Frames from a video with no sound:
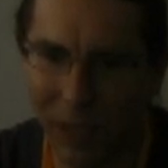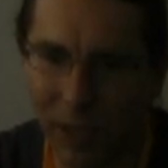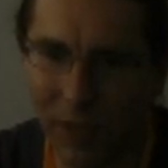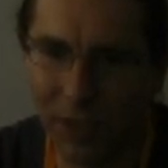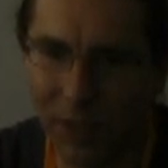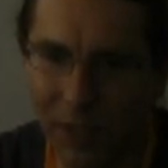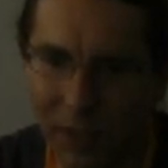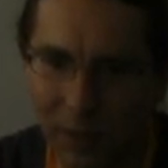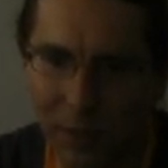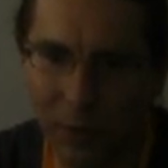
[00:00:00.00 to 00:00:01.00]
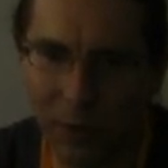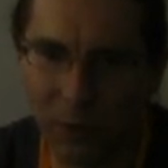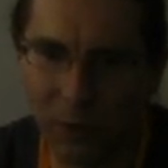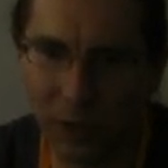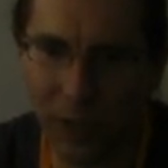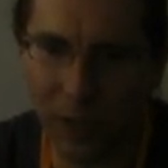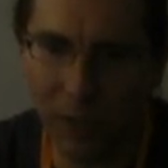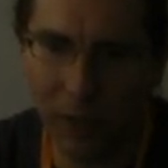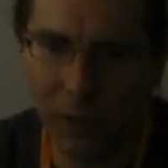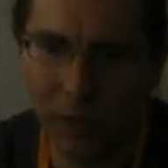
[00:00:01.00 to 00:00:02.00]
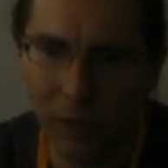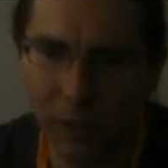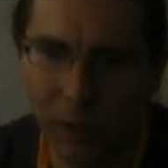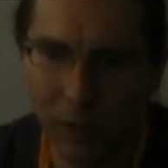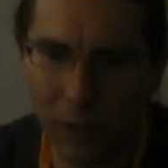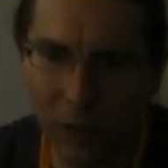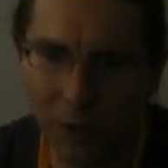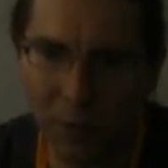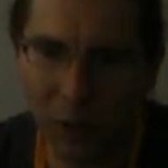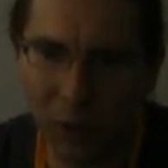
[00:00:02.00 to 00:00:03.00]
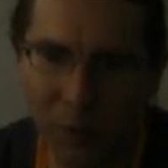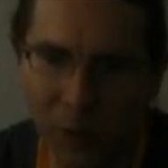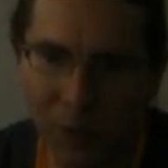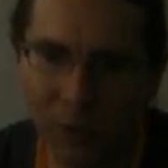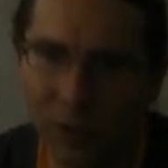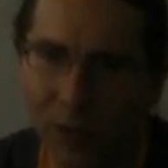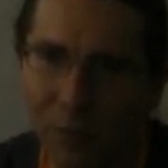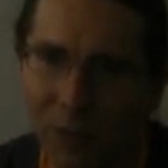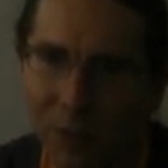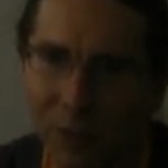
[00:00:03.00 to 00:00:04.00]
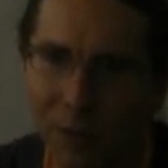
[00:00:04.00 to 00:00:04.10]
And I did that, you know, there's this guy, Colored Mirror Ball, CMB.